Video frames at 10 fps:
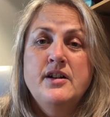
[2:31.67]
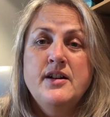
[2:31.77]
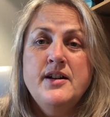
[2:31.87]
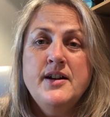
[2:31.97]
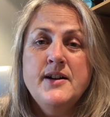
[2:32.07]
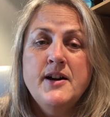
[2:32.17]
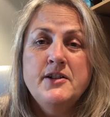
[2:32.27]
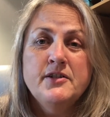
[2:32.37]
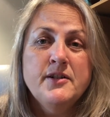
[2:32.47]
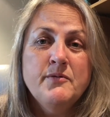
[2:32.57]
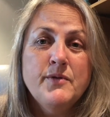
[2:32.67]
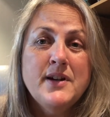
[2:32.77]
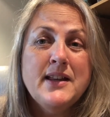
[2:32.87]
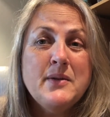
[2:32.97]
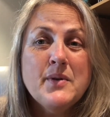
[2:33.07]
I don't
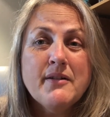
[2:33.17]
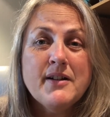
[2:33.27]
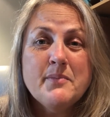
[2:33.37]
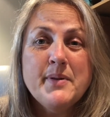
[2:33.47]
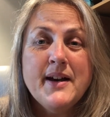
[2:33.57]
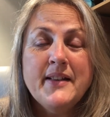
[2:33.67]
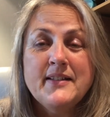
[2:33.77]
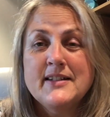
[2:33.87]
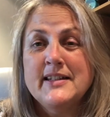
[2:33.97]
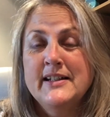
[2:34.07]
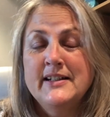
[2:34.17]
really worry about